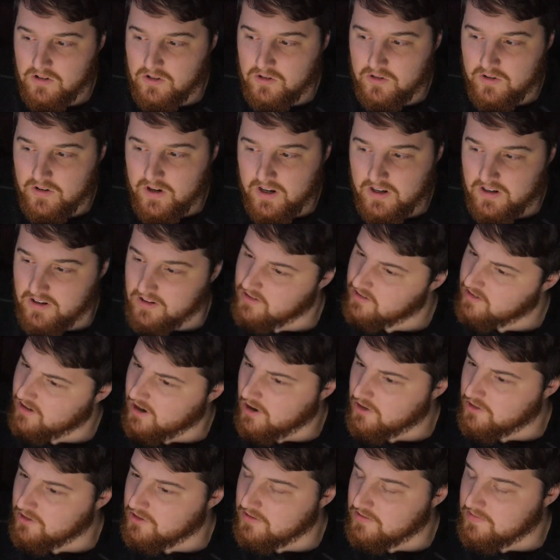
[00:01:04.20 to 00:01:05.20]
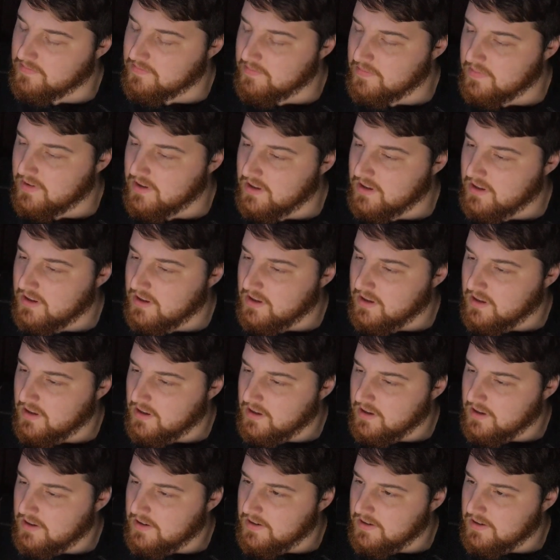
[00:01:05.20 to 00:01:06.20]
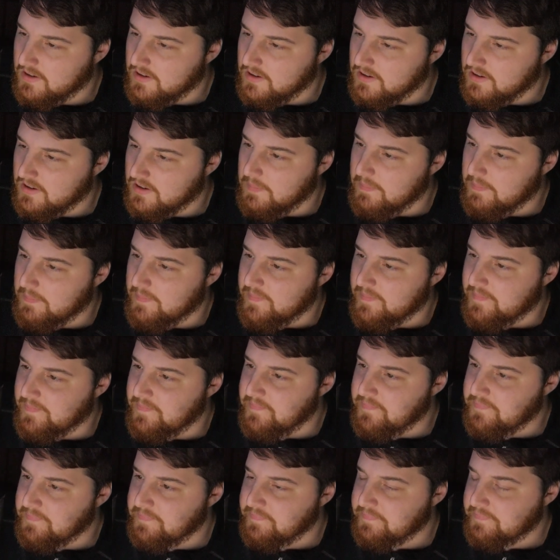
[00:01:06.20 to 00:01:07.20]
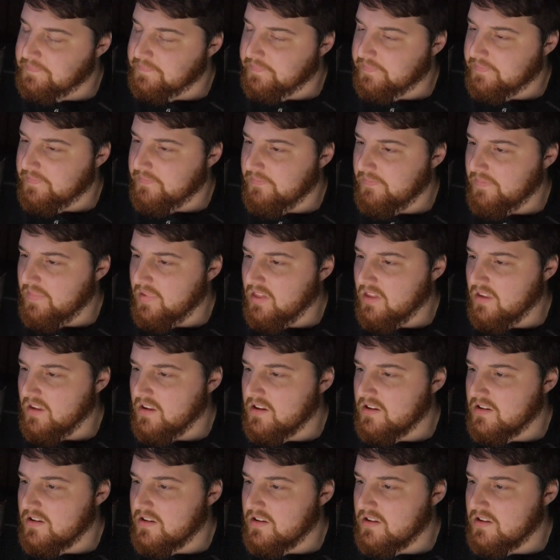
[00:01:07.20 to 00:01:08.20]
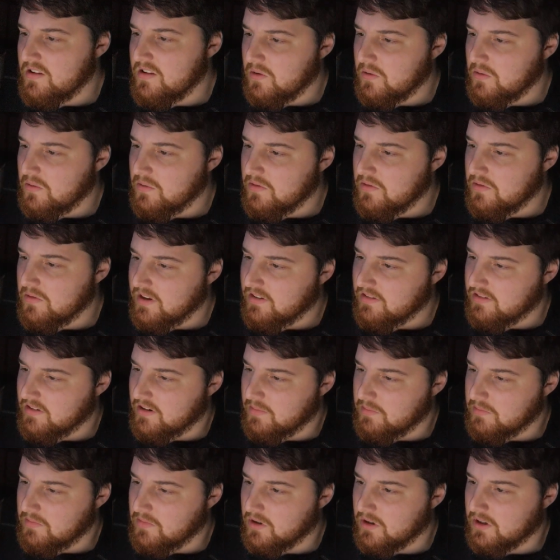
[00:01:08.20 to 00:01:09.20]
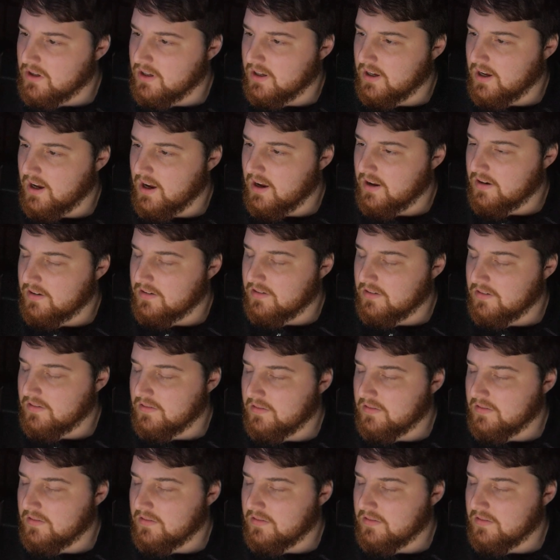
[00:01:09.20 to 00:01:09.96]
Create discussion. And so things that I'm looking at,